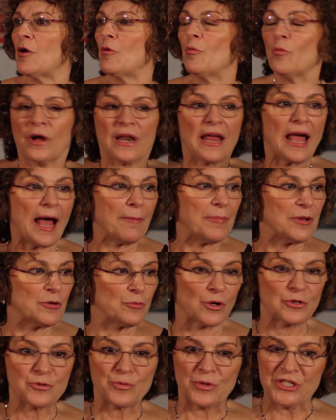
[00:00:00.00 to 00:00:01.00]
What happened
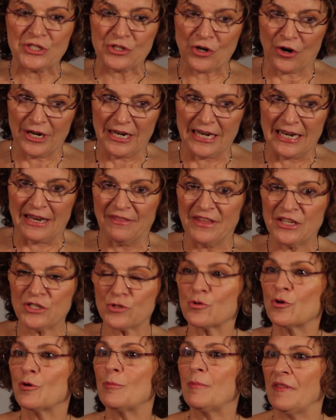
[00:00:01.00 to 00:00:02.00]
was we started in
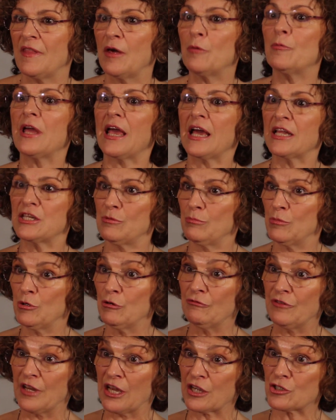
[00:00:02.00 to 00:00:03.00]
this room and then we had to
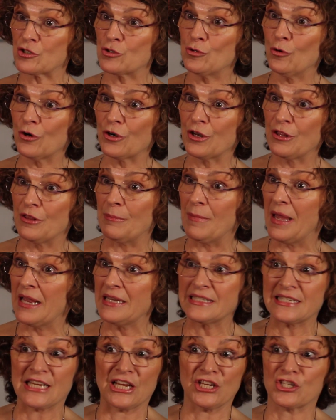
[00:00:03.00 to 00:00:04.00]
move next door to the
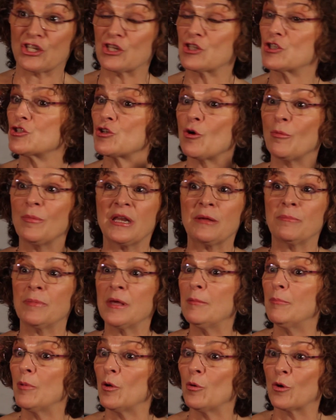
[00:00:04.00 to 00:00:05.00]
main stage because so many
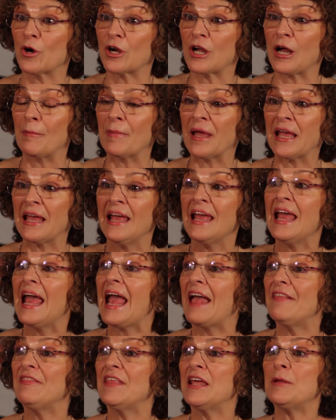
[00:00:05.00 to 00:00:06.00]
people were
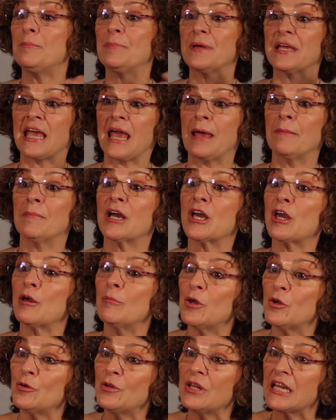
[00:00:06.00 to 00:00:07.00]
coming, and then it became a
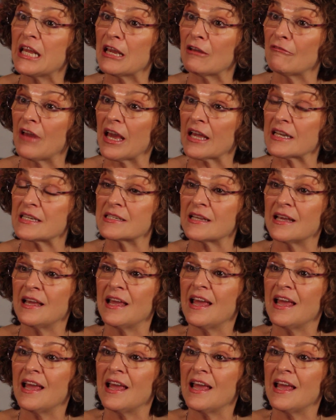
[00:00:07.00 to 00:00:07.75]
community event